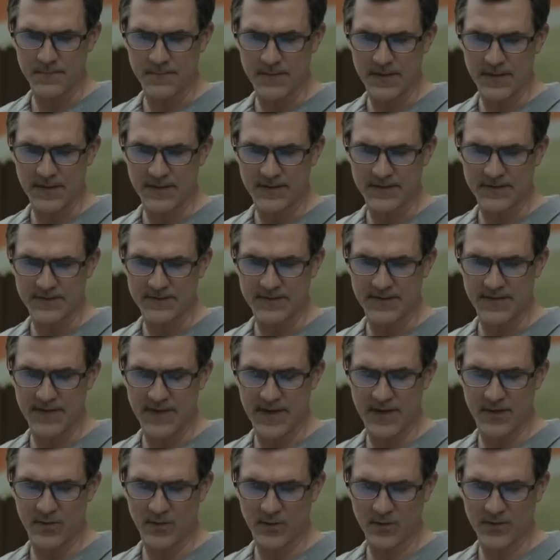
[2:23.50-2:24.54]
strange
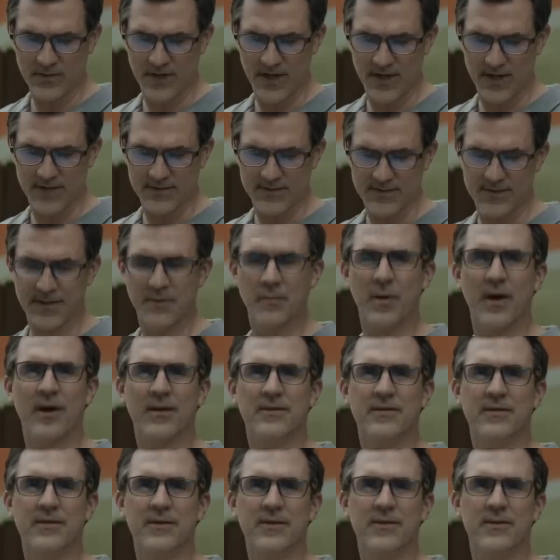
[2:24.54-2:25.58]
warning spooks John
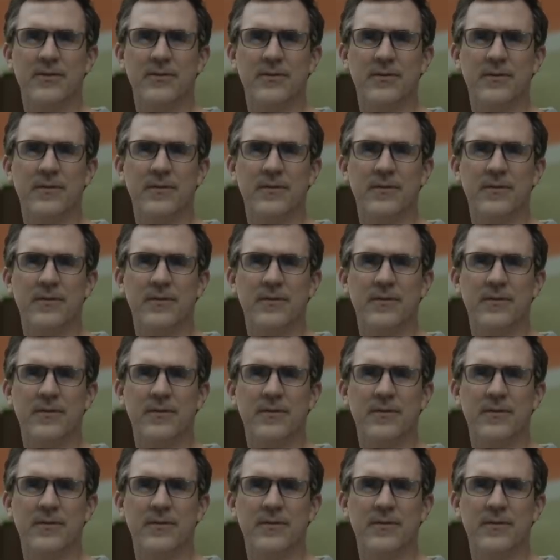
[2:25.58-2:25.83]
a little,